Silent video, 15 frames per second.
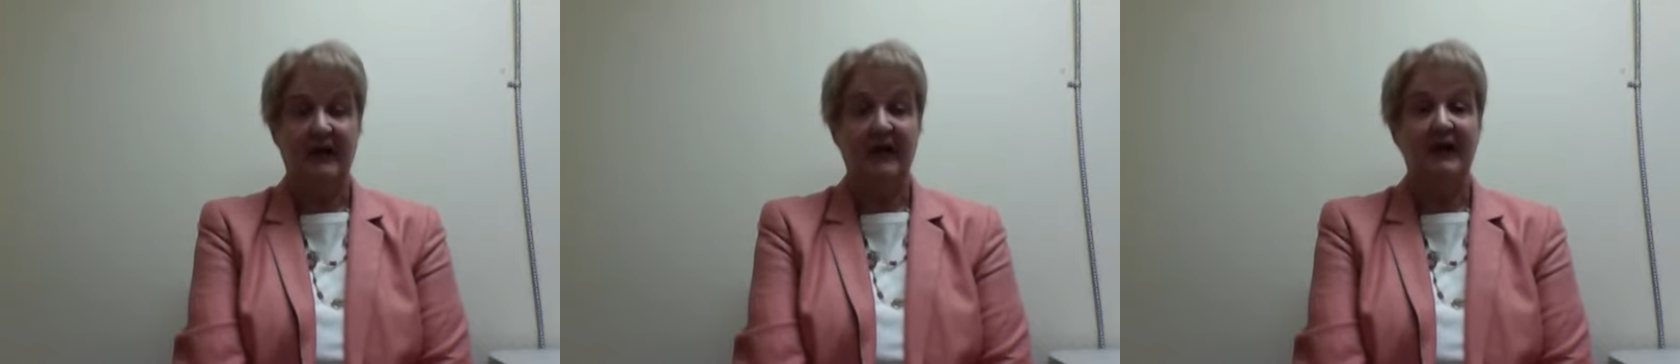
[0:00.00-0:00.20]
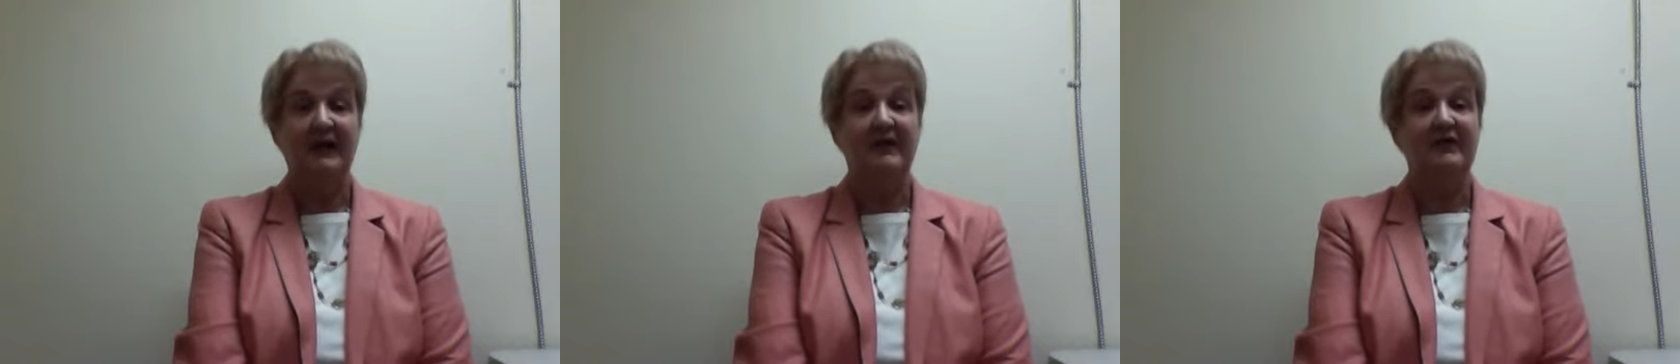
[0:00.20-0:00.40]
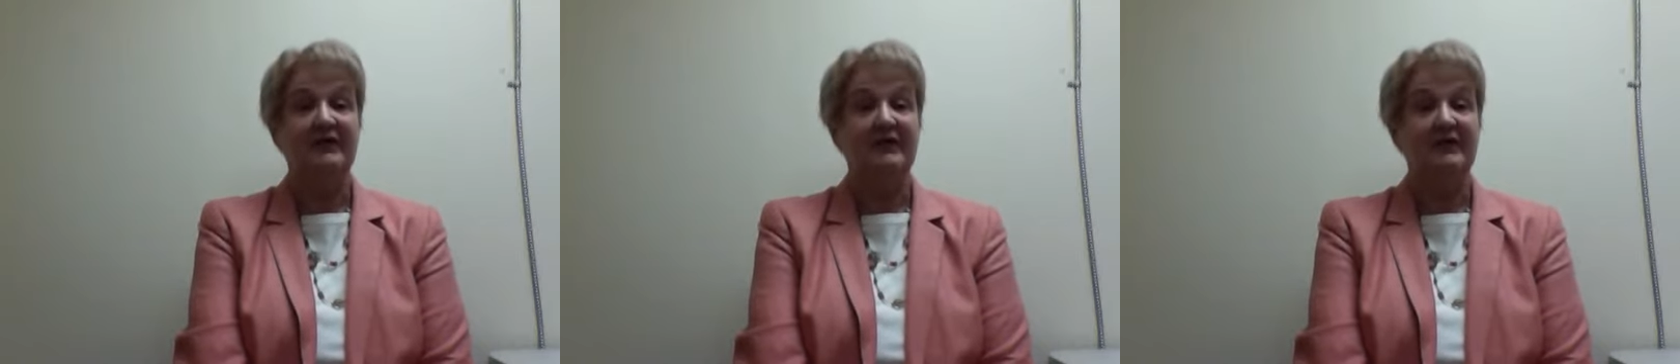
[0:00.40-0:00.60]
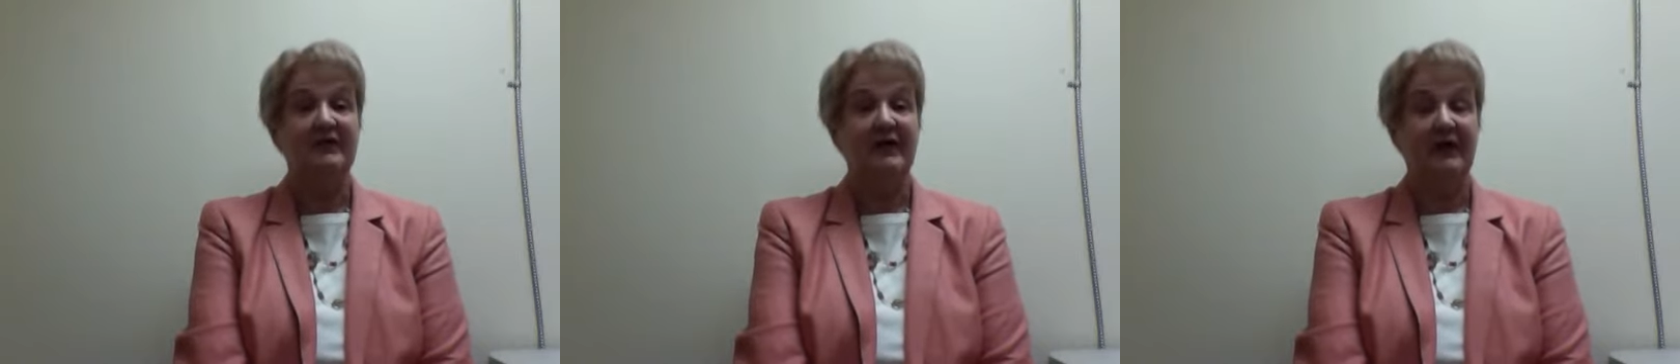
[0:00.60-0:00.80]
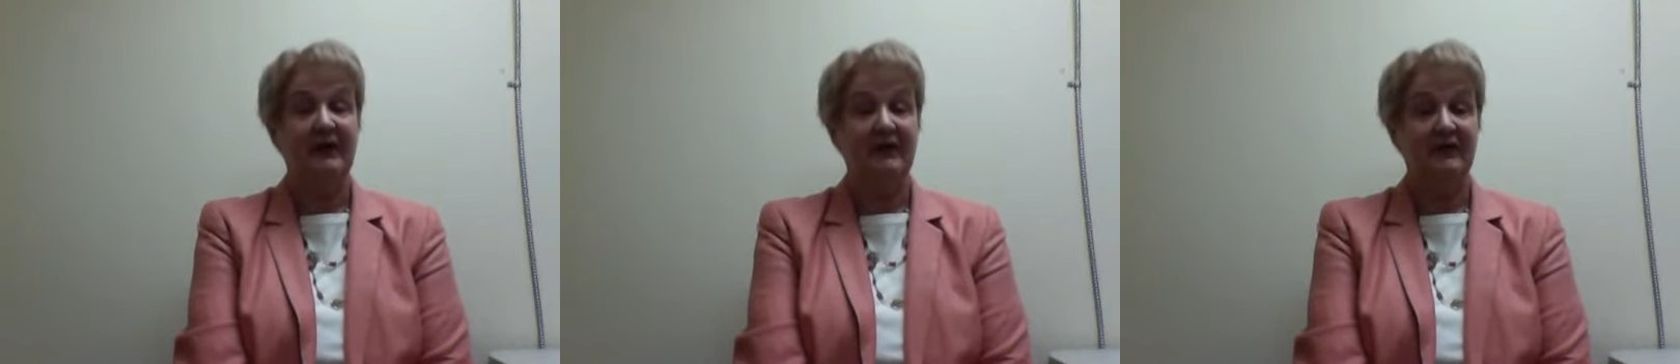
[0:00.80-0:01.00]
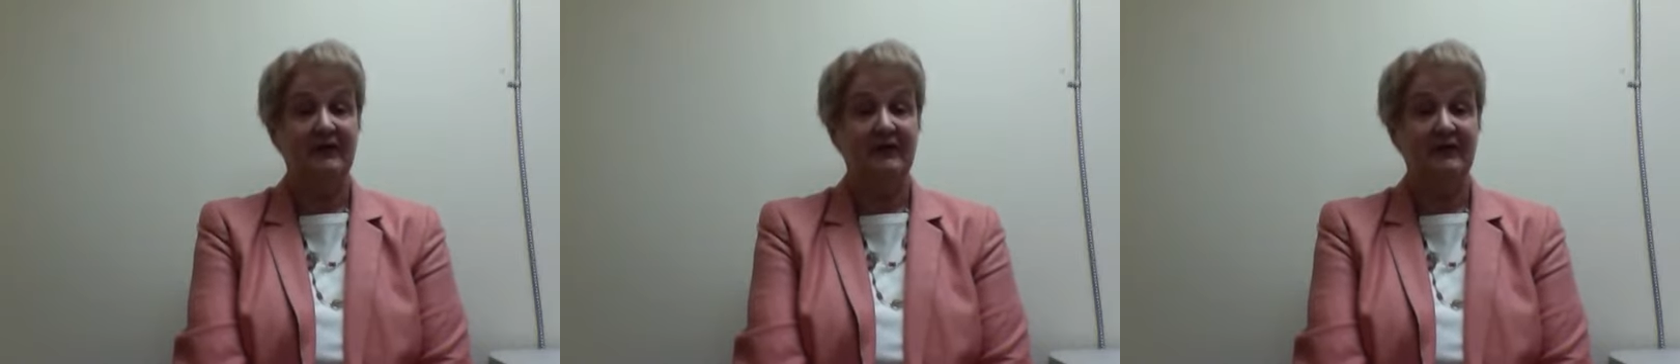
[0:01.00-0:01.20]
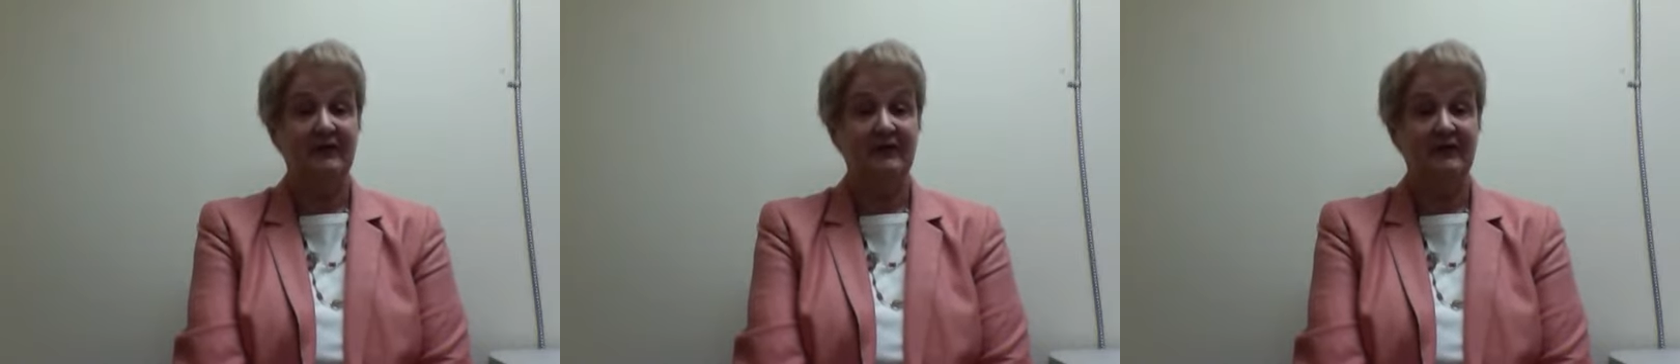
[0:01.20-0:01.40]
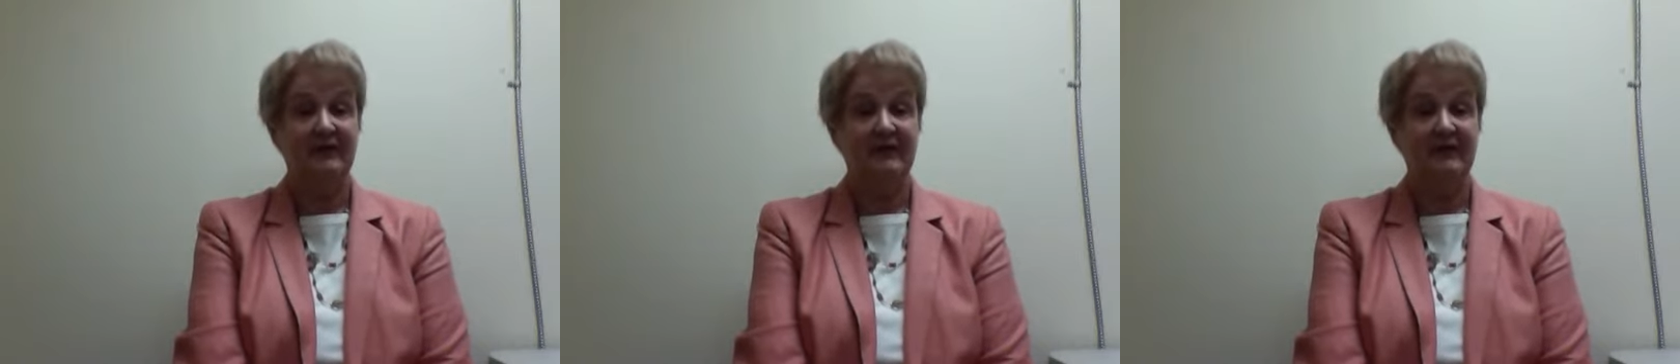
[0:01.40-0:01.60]
He is intelligent
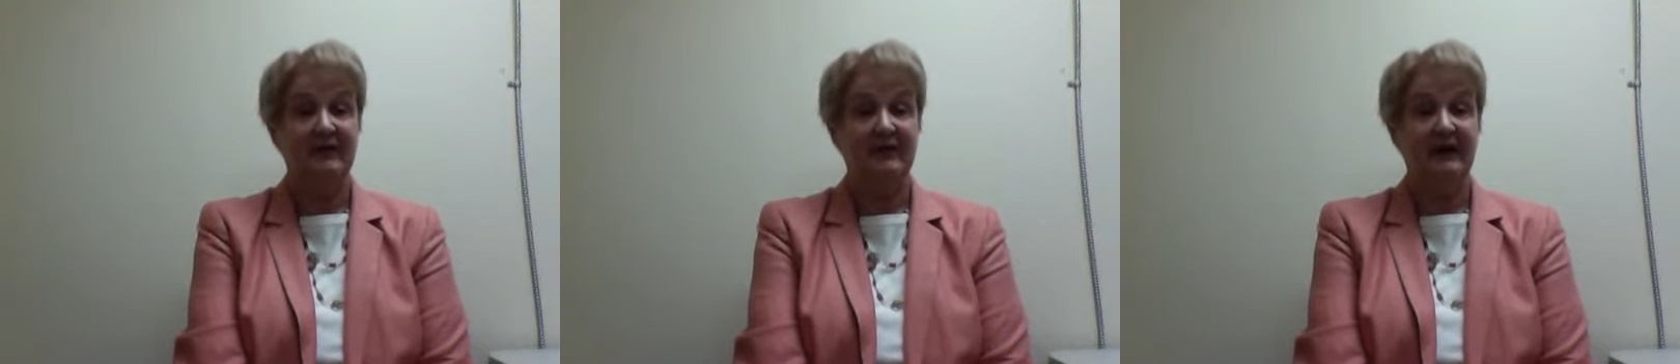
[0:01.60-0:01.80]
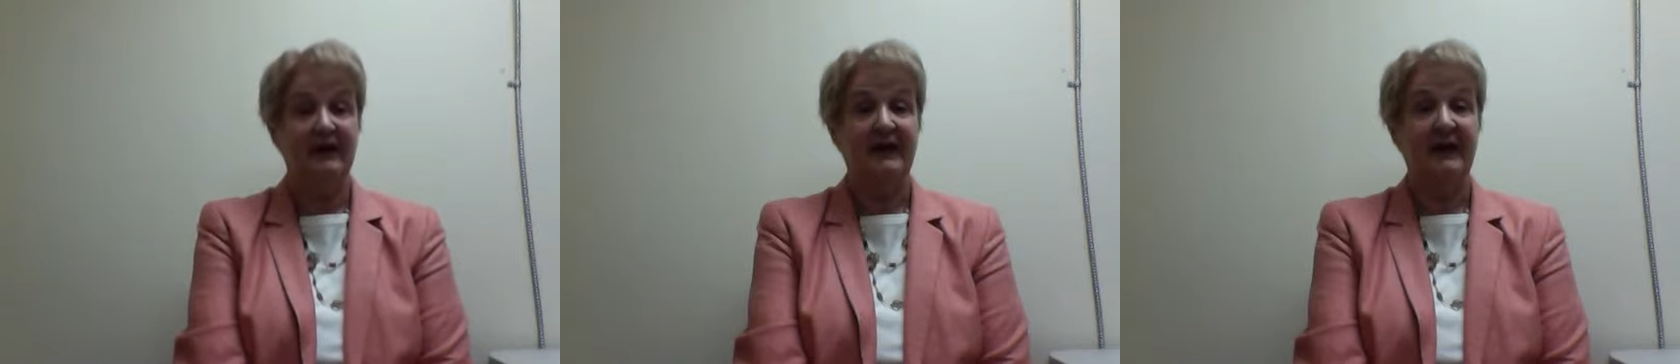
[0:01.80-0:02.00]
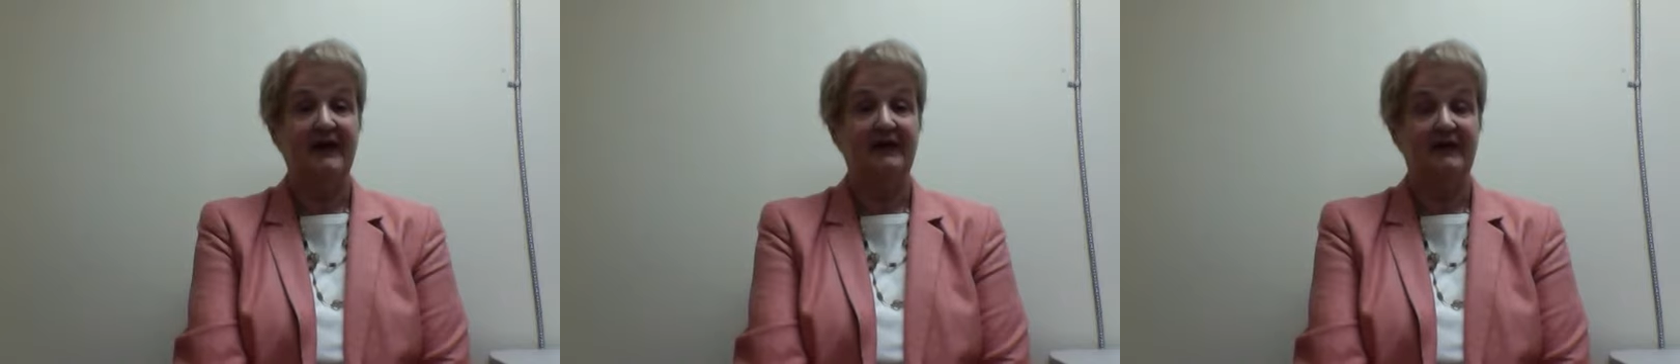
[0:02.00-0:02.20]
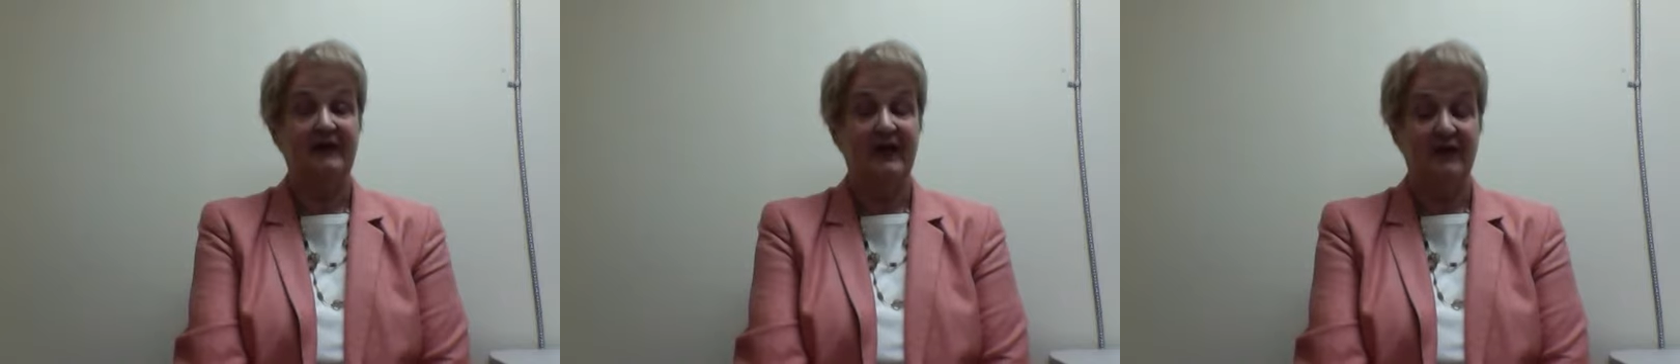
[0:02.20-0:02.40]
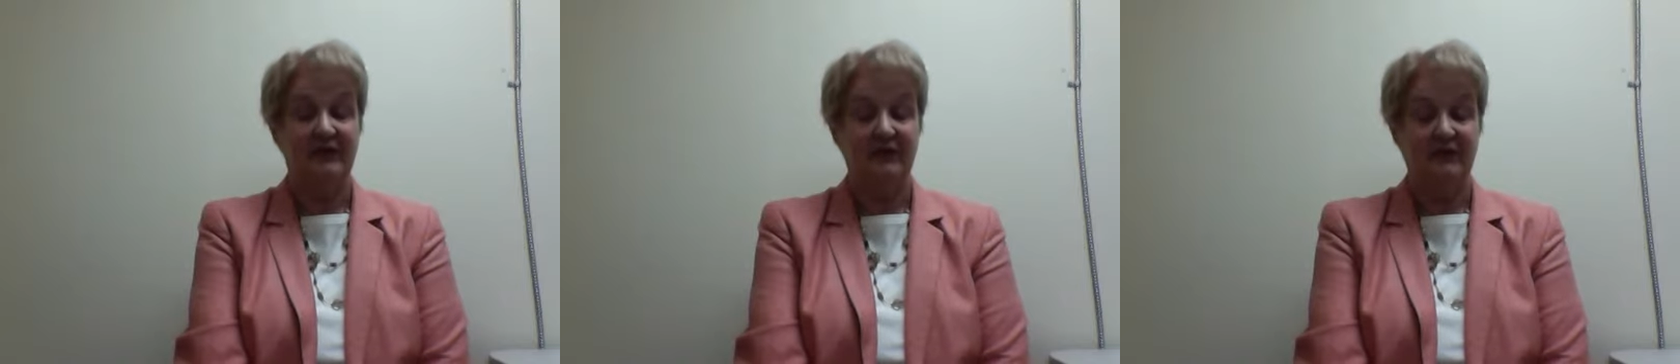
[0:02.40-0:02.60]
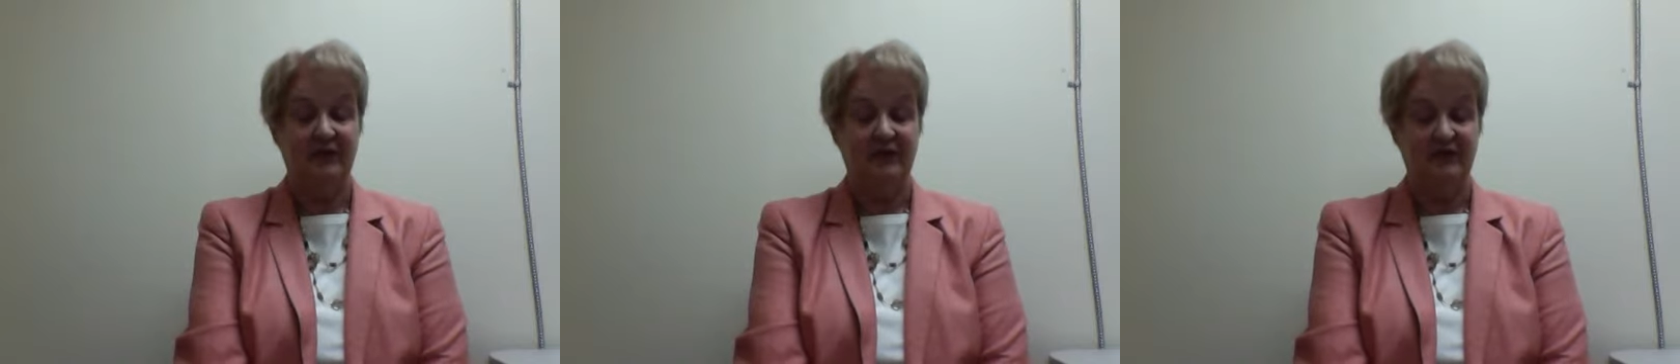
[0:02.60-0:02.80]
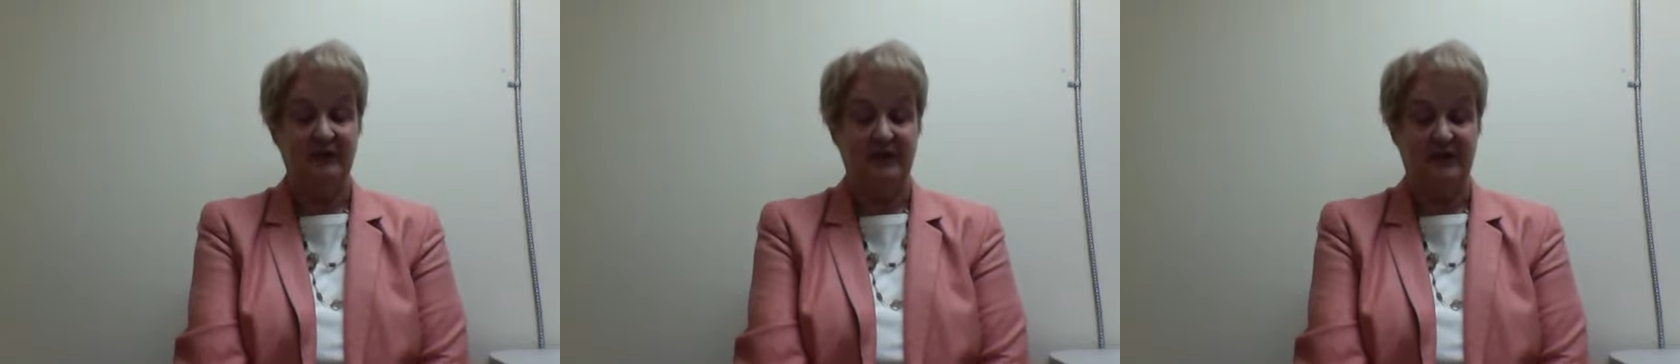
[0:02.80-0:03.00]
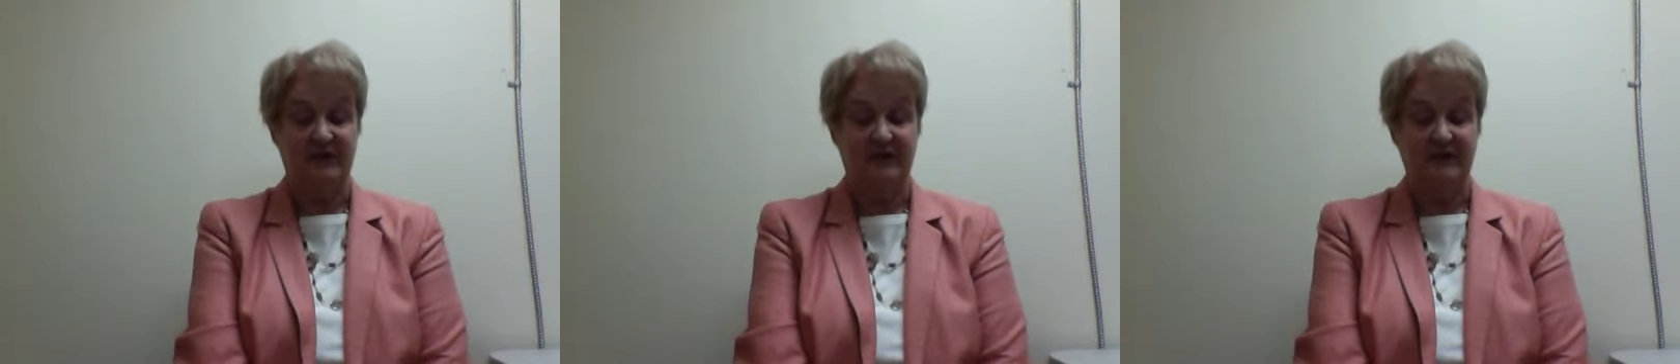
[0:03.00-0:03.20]
and has sound
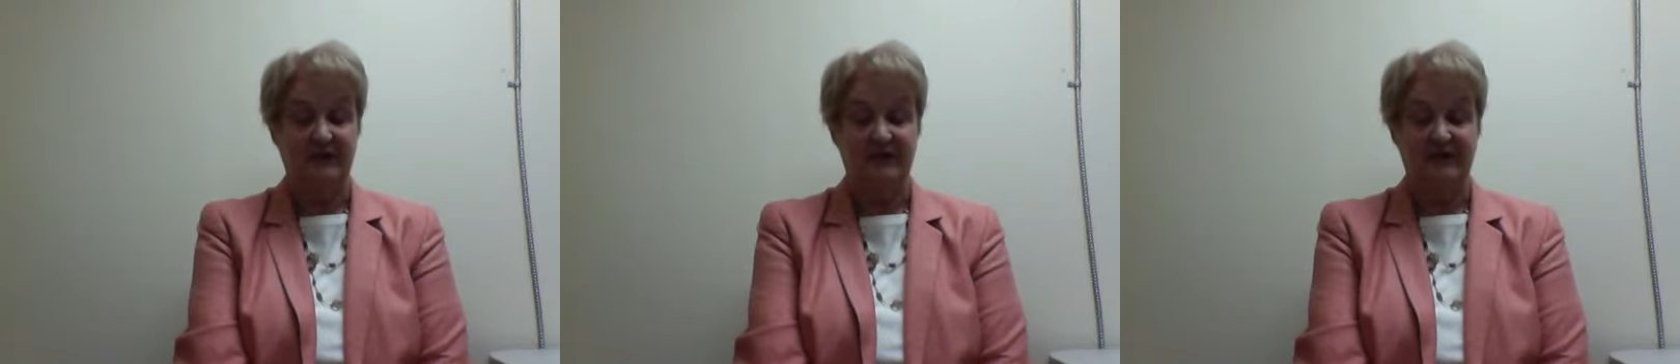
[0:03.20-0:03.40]
judgment.